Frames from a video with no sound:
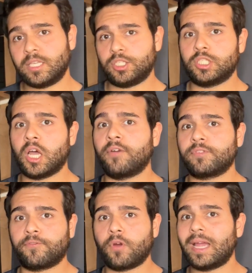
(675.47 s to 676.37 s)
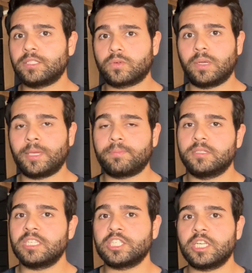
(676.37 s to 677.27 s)
soft fry screaming
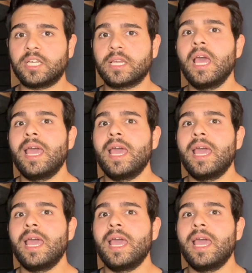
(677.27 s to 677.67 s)
positioning.